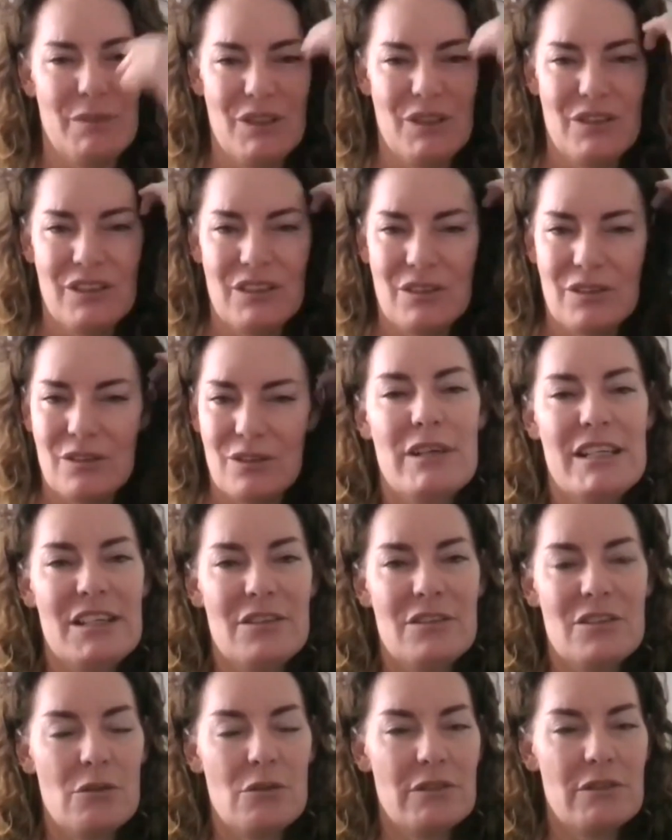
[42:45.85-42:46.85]
because the
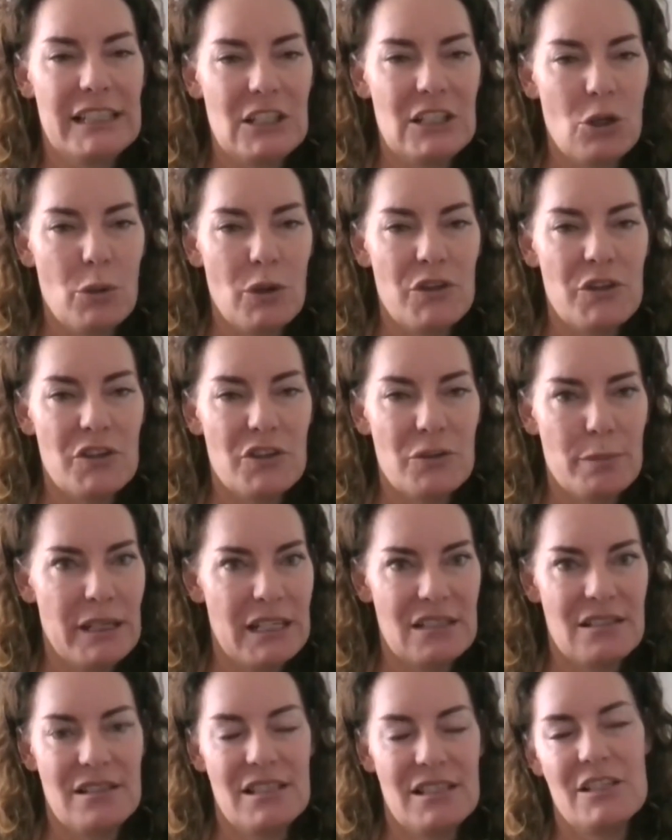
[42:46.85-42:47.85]
readers don't really know what to
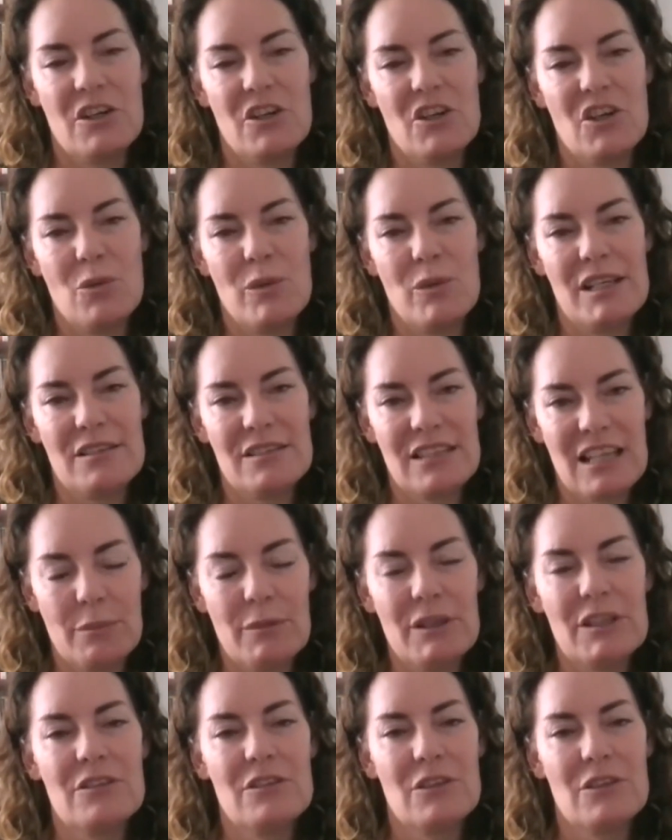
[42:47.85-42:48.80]
expect and they don't know when it's coming.